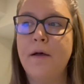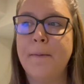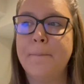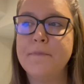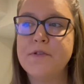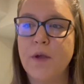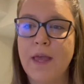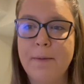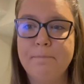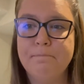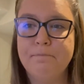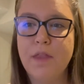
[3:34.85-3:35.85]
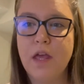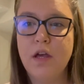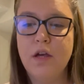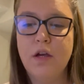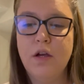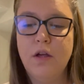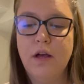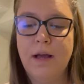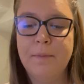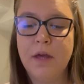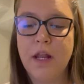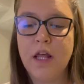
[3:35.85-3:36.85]
So yeah,
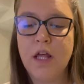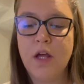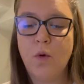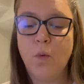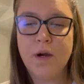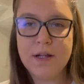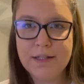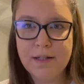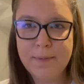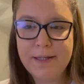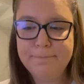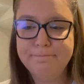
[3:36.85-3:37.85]
I'm gonna work a little bit,